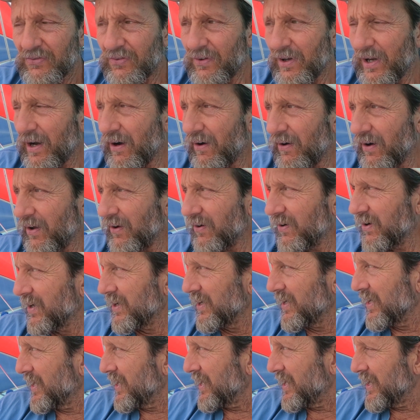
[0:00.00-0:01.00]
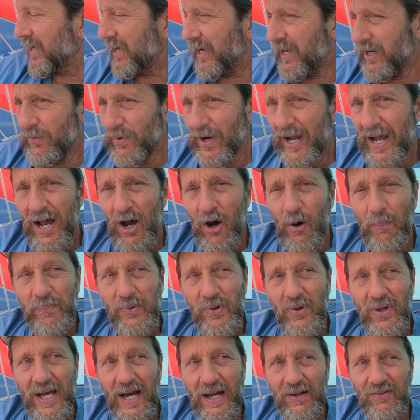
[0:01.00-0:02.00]
scenario. Anyway, I
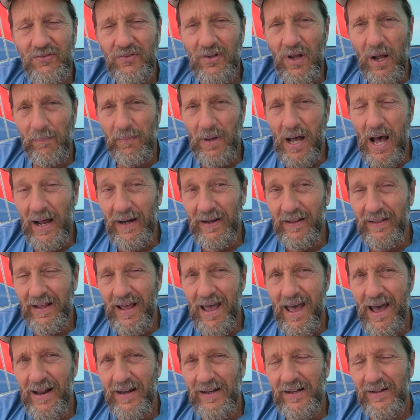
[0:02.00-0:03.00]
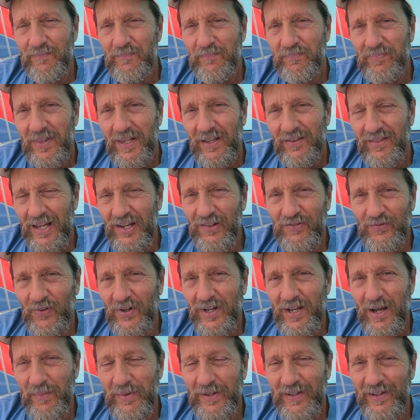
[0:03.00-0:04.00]
hope you got something out of that. Thanks
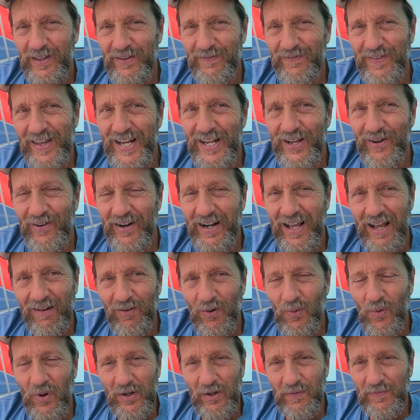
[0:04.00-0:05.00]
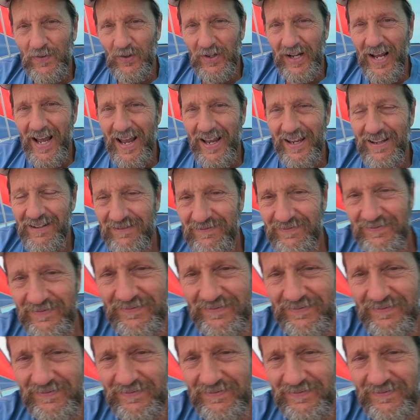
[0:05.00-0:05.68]
for coming to the video, and have a wonderful day.